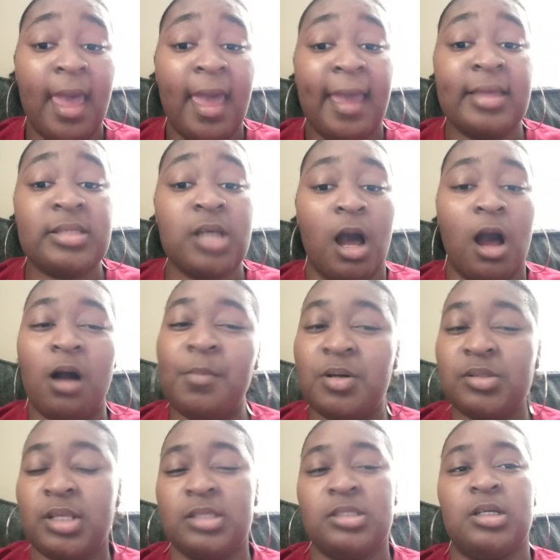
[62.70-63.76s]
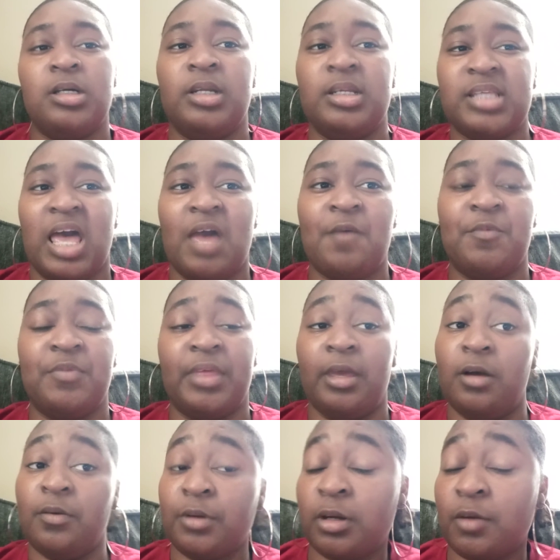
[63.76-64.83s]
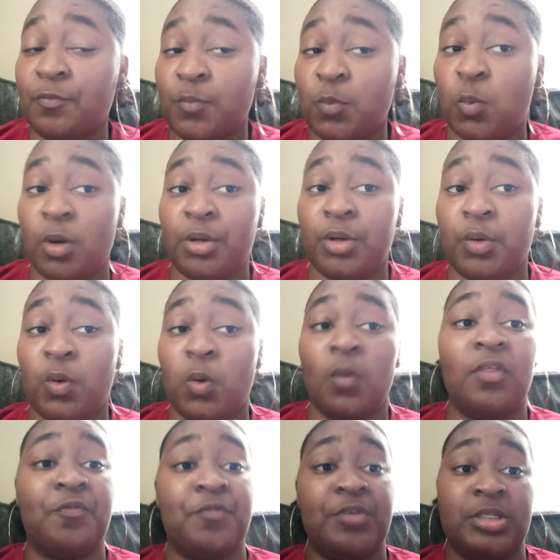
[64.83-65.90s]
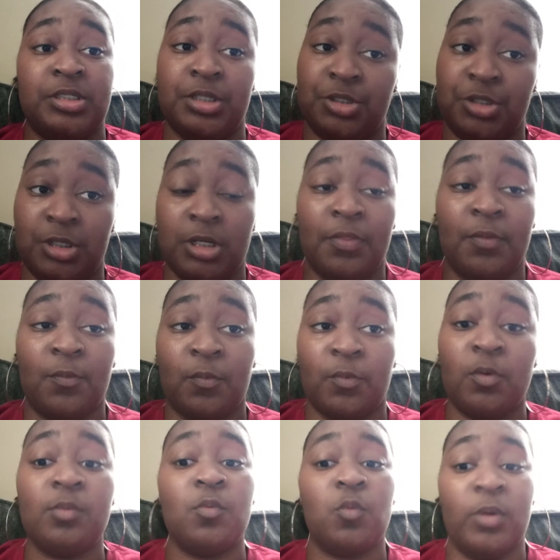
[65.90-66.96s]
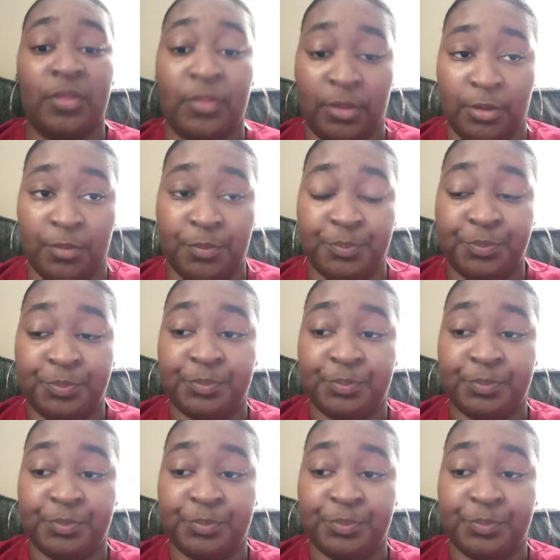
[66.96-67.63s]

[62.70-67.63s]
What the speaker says: is almost as good as having the healthcare worker or the physician in the room with you.